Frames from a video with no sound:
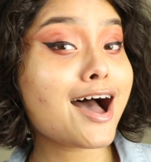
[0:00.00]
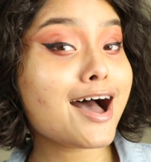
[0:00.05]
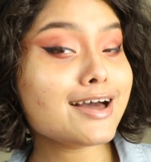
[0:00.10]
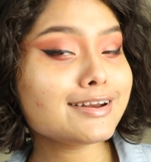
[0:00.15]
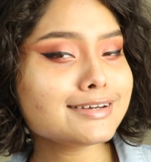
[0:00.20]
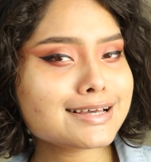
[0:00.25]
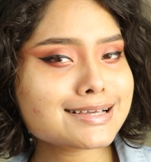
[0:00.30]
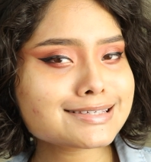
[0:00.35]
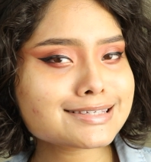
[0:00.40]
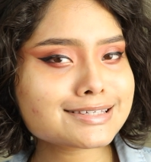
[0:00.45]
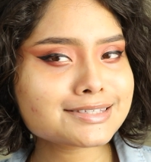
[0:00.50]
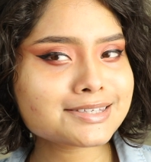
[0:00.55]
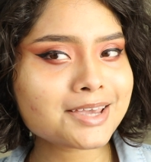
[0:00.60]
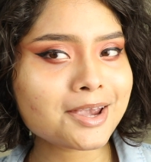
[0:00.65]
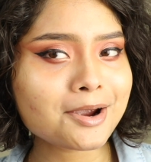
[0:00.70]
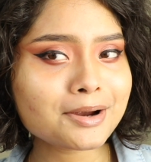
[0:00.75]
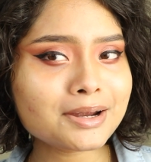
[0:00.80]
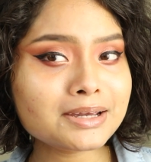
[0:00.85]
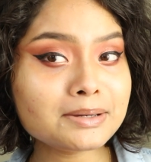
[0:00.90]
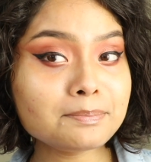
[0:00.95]

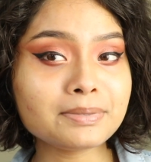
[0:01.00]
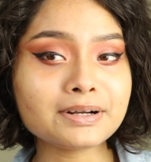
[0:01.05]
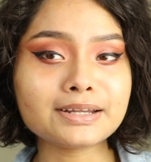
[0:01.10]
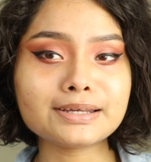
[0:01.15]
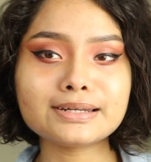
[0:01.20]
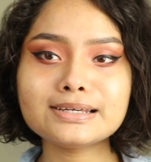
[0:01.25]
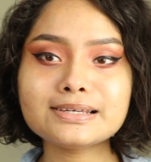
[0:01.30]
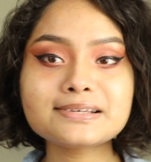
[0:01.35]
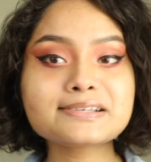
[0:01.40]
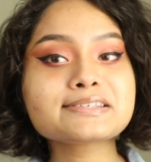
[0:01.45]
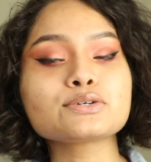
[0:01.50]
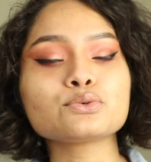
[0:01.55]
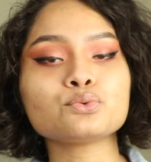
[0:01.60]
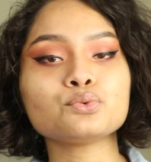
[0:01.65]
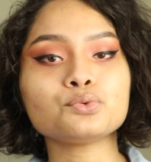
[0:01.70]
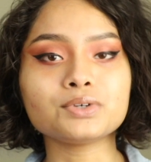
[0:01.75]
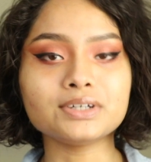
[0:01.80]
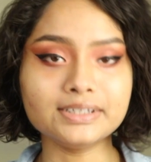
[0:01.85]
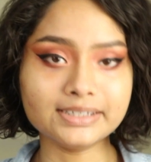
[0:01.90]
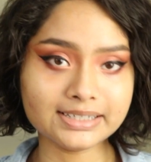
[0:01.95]
necessary, but it is
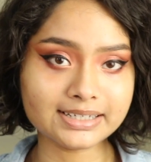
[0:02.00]
really